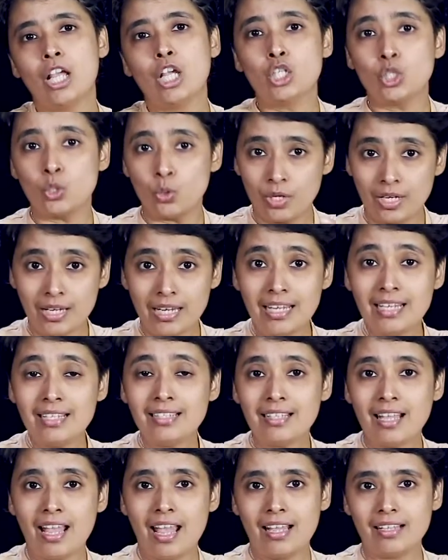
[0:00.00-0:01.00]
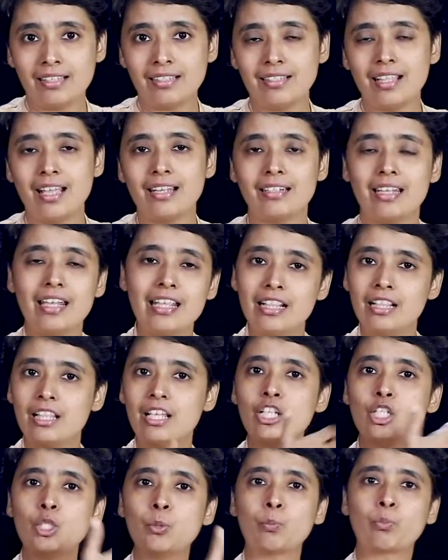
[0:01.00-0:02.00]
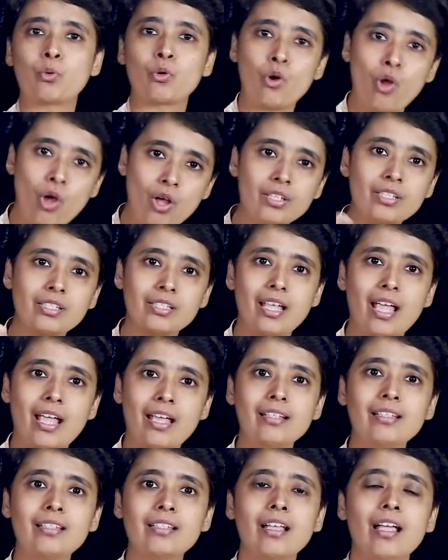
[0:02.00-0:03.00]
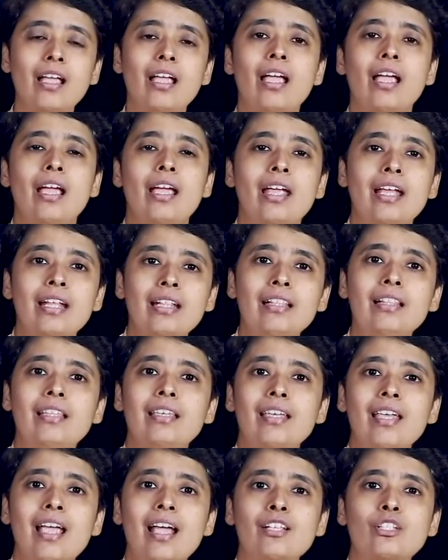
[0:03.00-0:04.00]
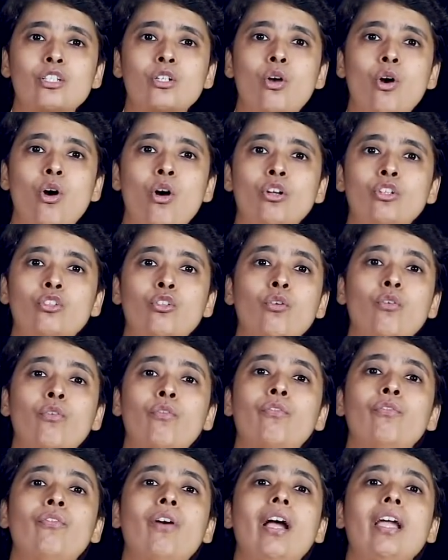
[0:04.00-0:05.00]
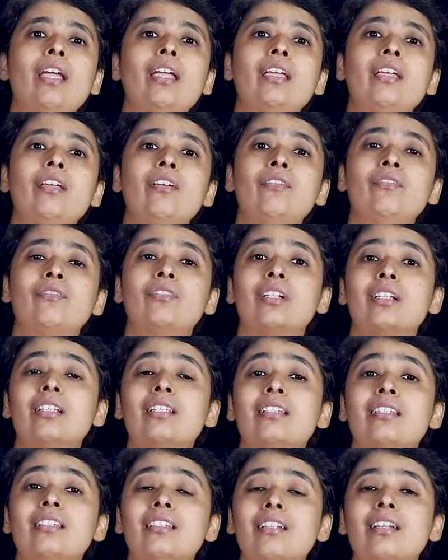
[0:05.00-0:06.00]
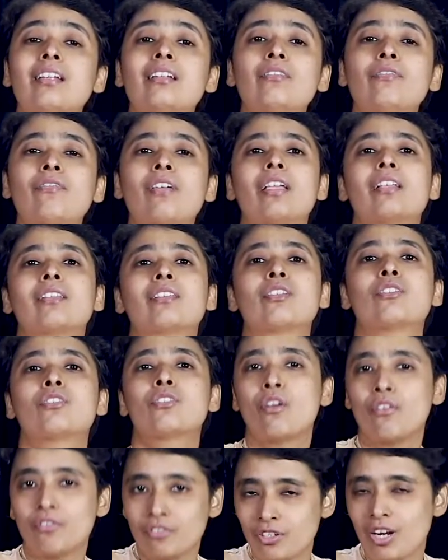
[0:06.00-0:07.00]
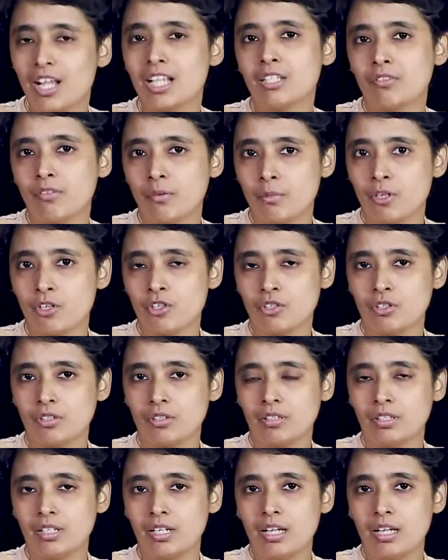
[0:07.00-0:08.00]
So, he says that in this process, Hindi has gone through 5 distinct phases of transformation.